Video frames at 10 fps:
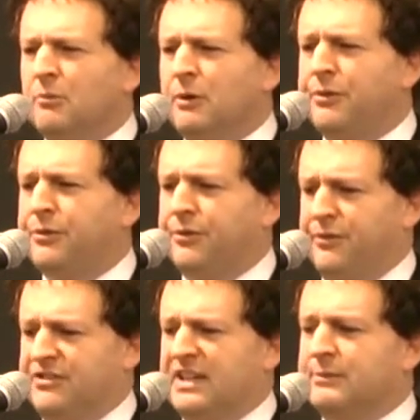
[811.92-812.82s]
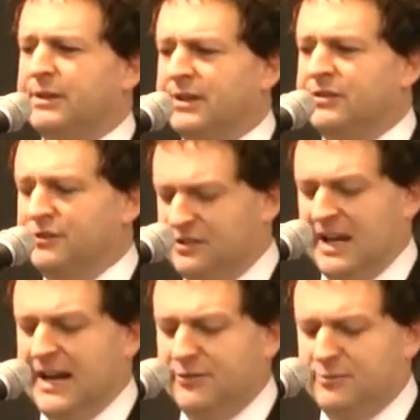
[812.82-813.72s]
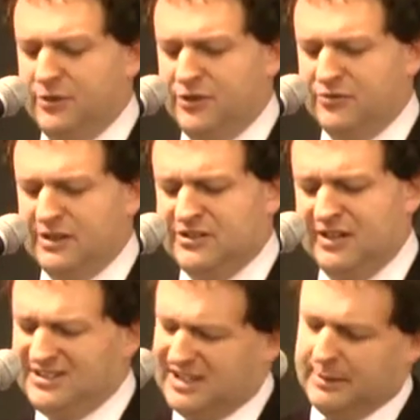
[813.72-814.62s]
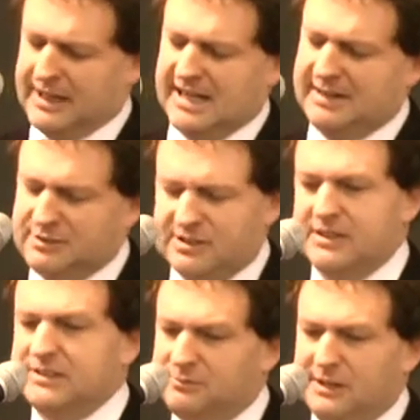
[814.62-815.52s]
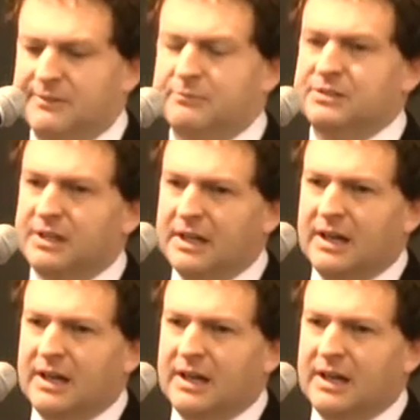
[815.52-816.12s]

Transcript: with some of the issues that have emerged recently, semi-carbazide is one that was